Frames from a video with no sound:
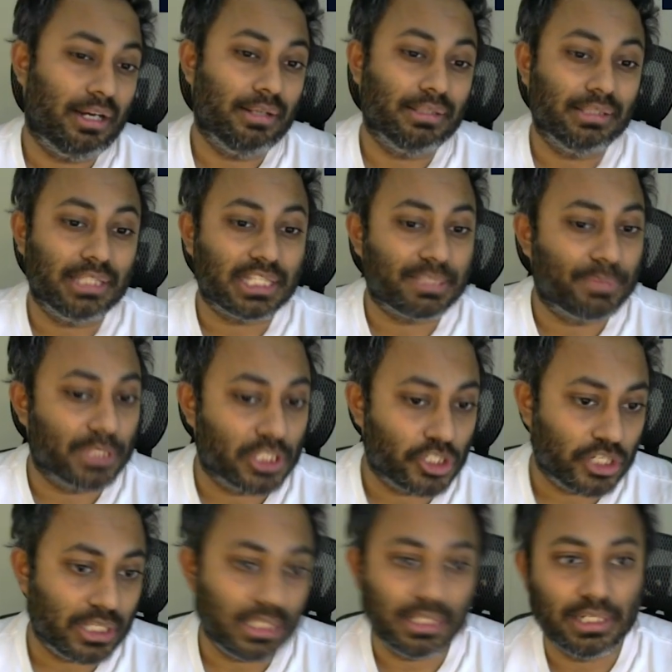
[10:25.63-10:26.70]
This
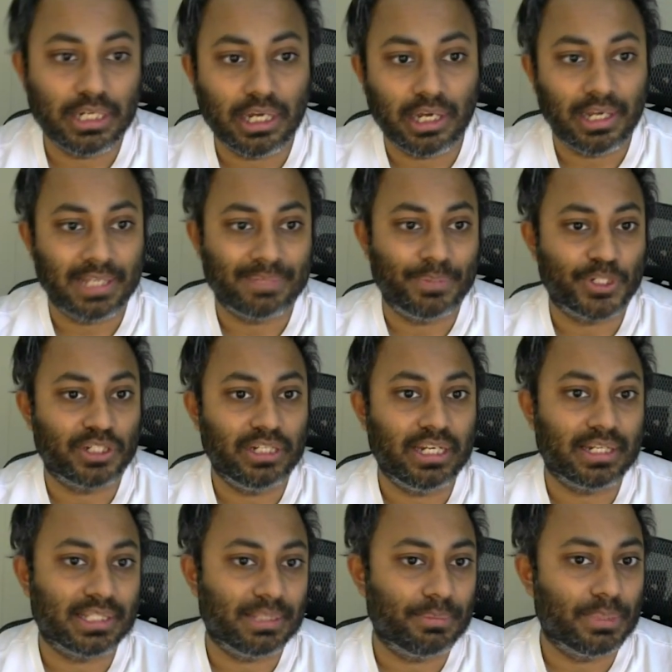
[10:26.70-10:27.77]
position especially
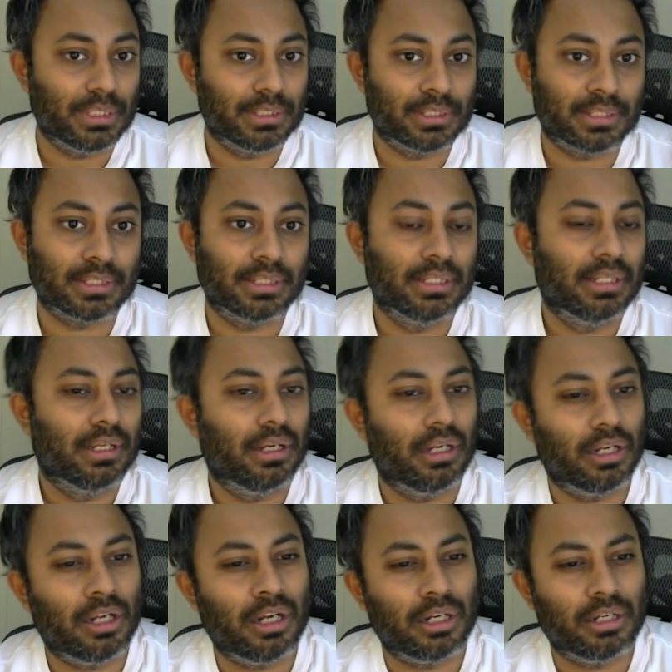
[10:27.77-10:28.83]
resembles a
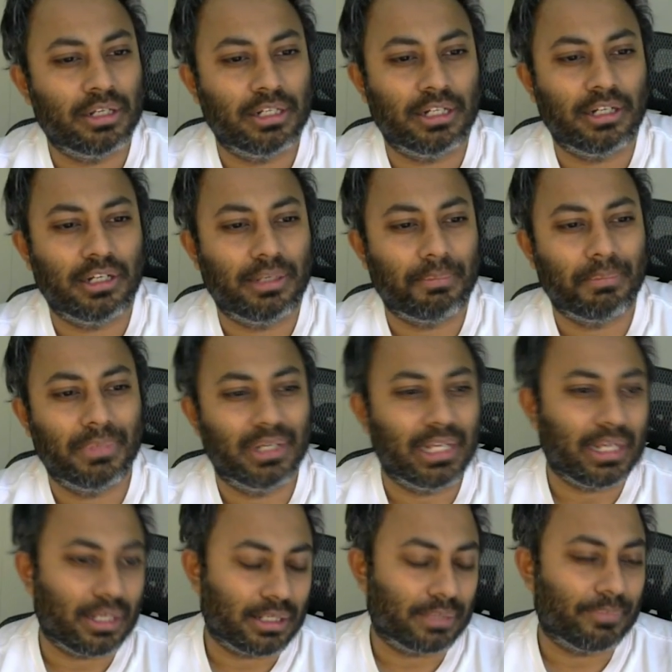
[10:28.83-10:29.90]
lot
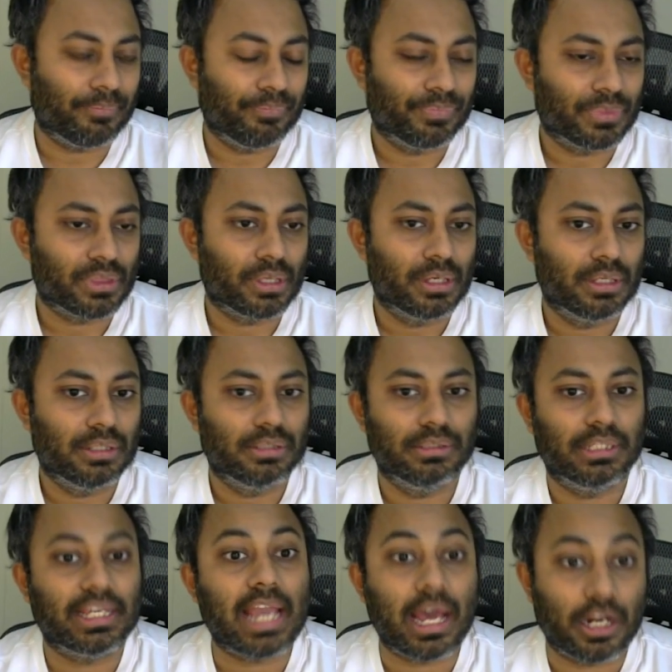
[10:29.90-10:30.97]
like
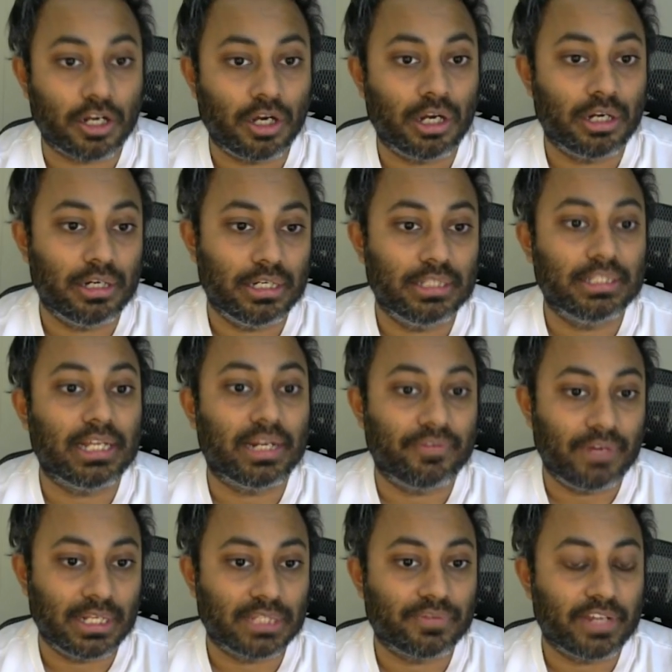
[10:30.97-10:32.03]
the Karakon in the
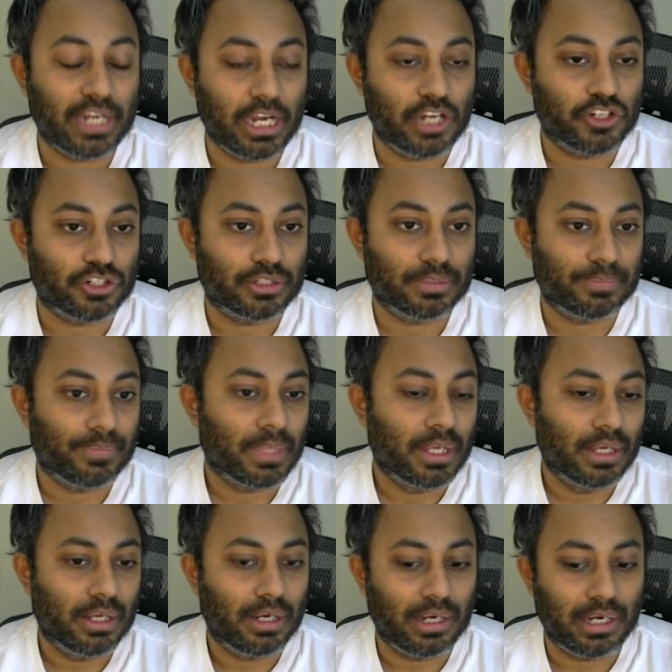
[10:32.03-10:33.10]
advanced variation.
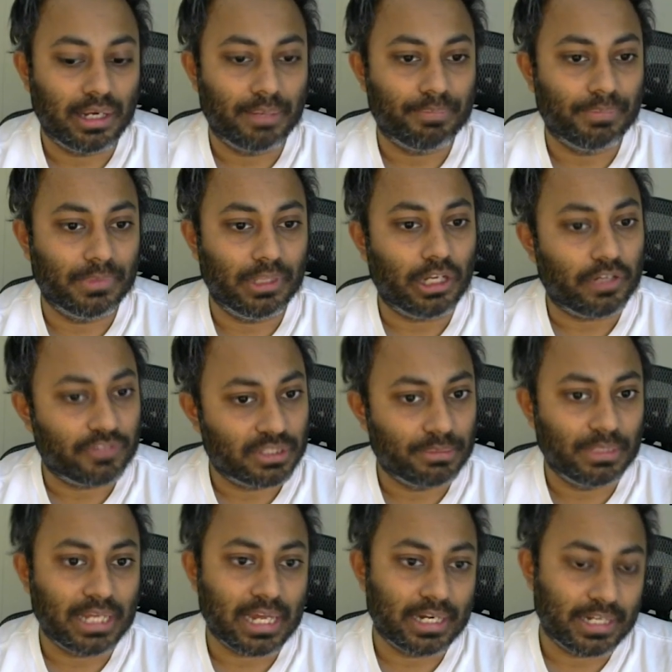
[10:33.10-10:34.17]
A lot of
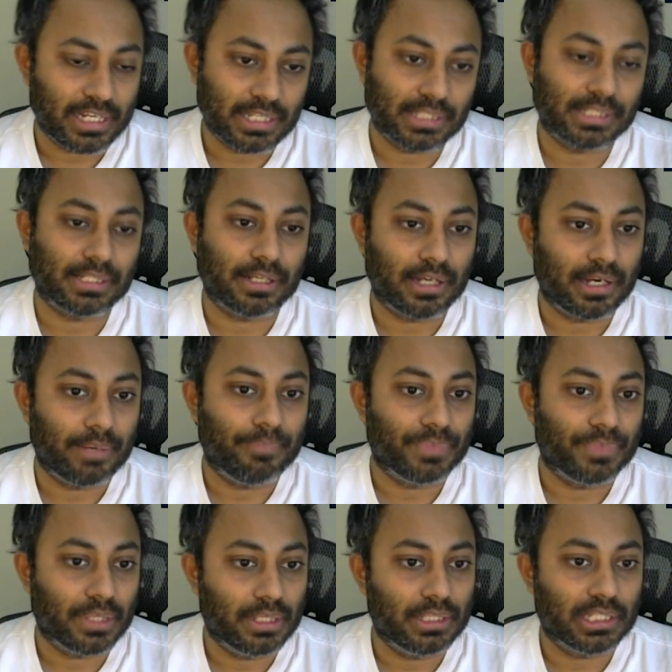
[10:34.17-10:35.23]
similarities
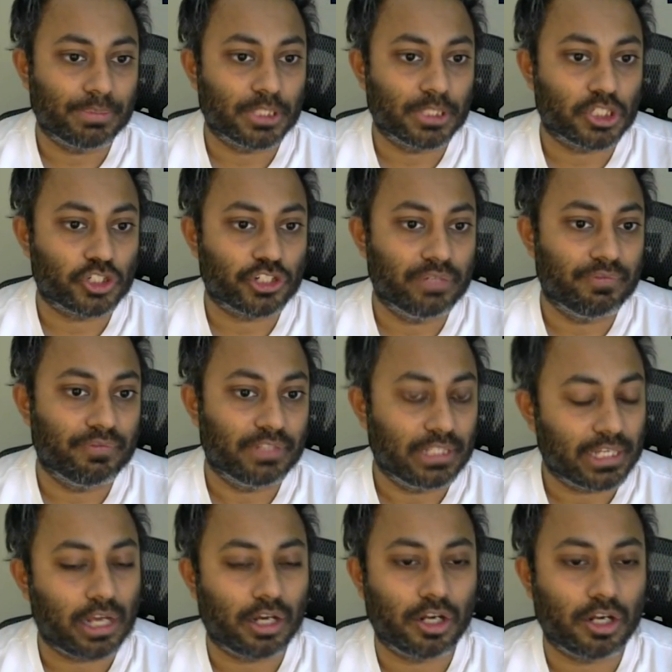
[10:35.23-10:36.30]
in this position with the
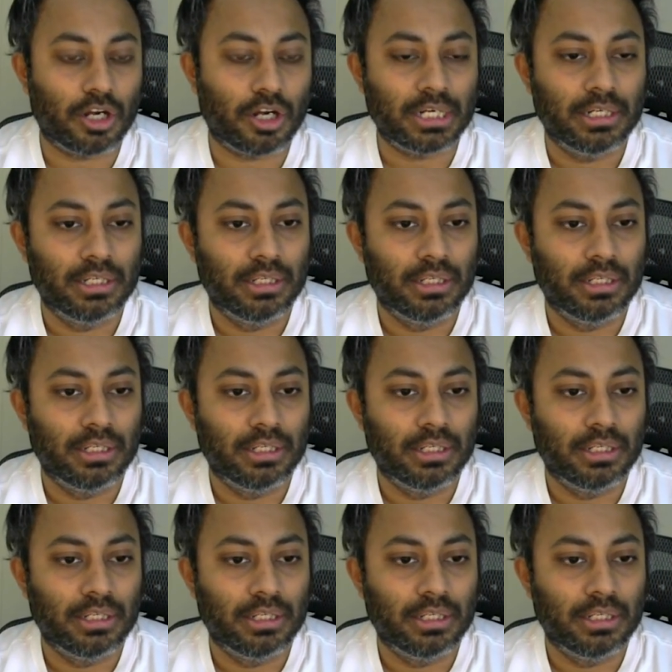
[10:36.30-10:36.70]
Karakon.